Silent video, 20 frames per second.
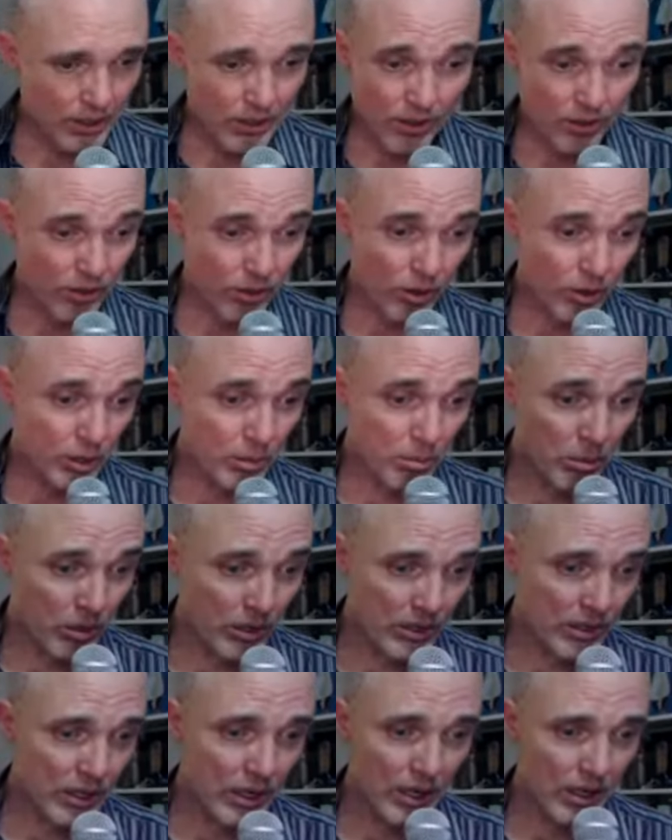
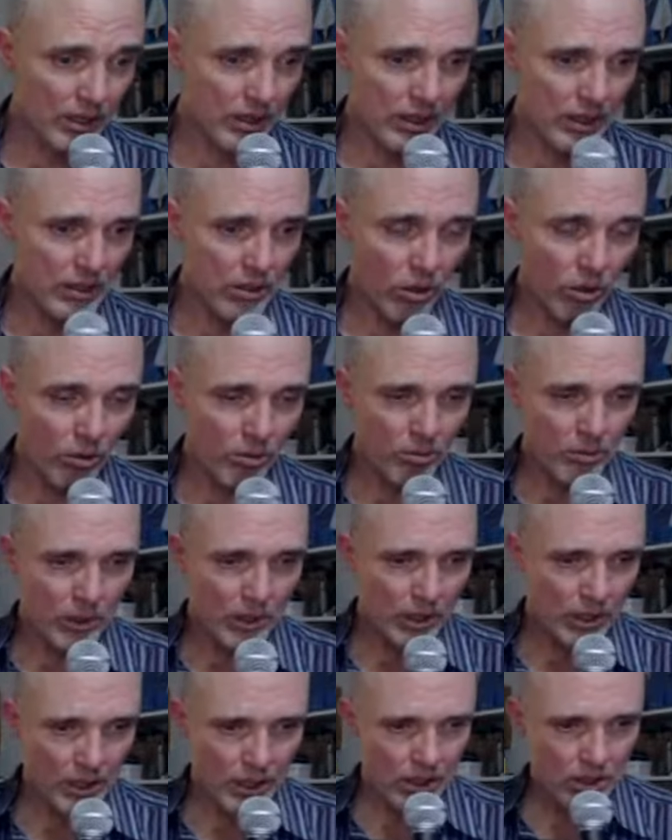30%, they told me
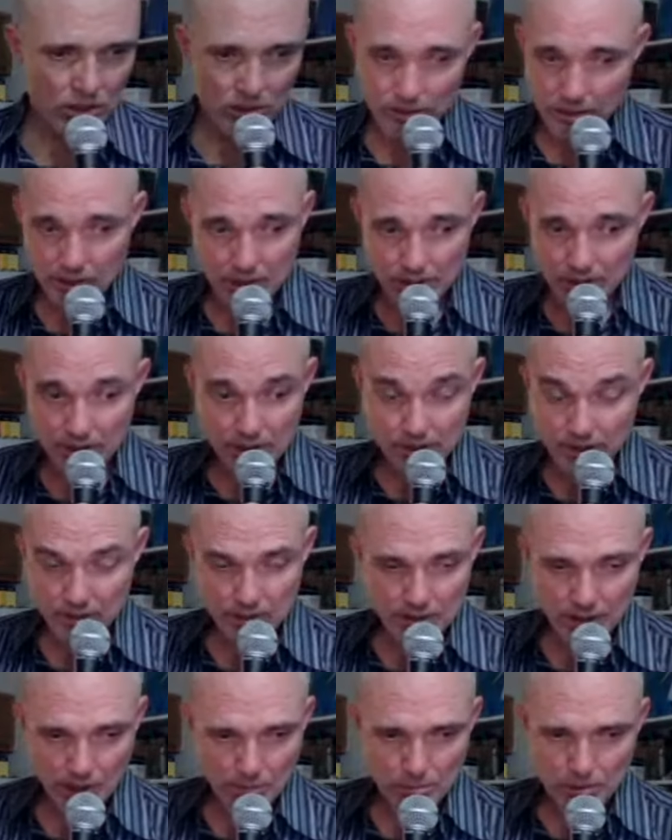in history.
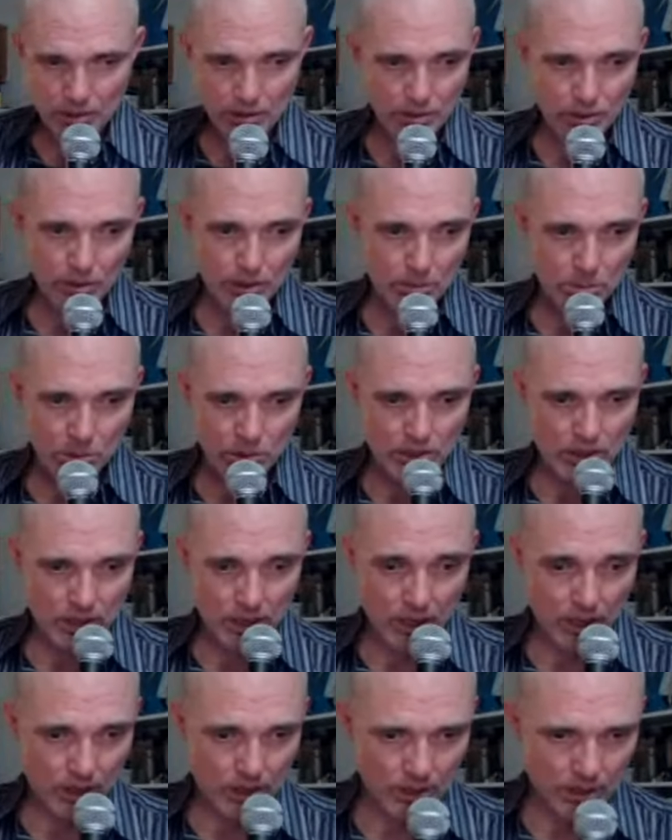It's got to be 30%
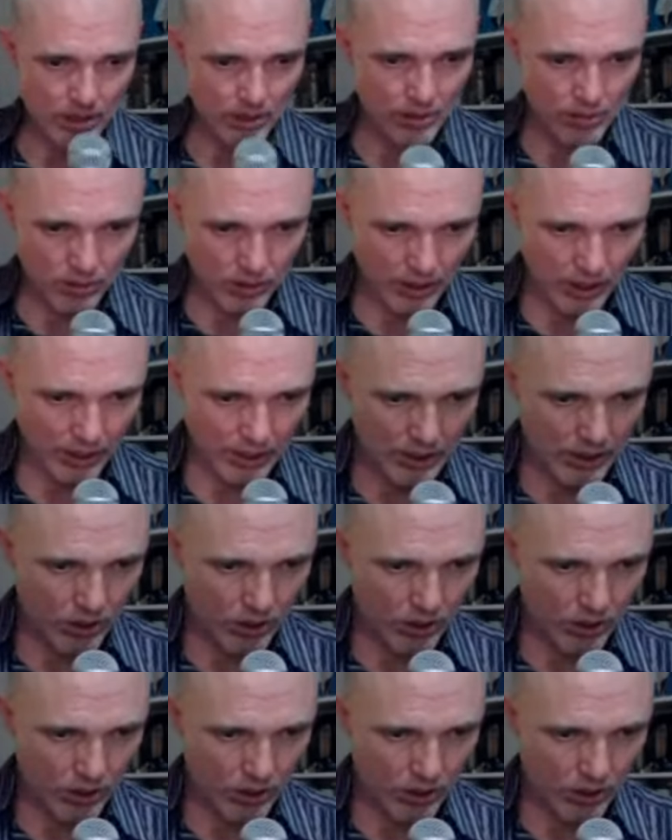and then it kicks